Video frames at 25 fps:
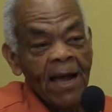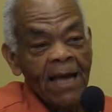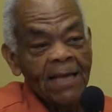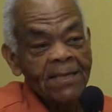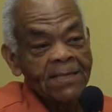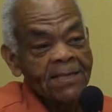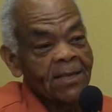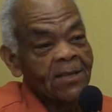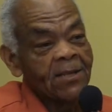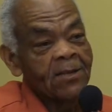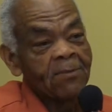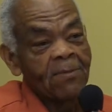
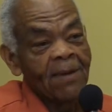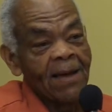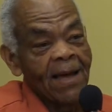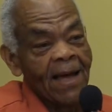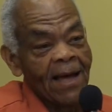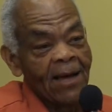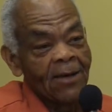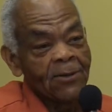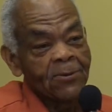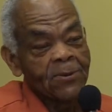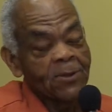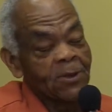got settled in my
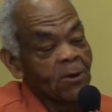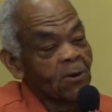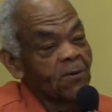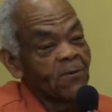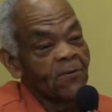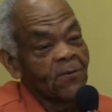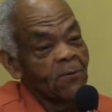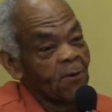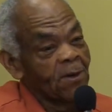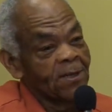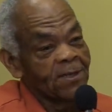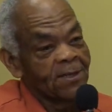house, was to go
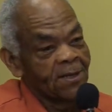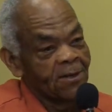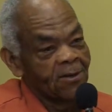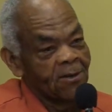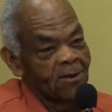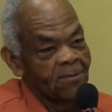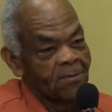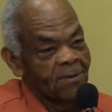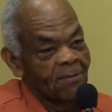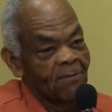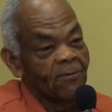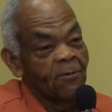to 4-H
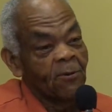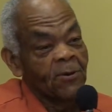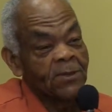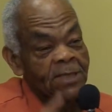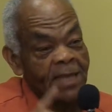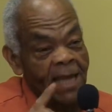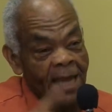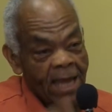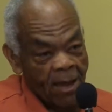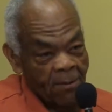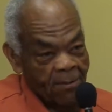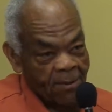club,
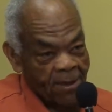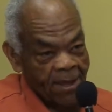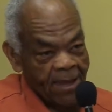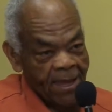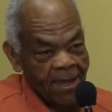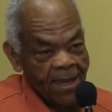4-H camp.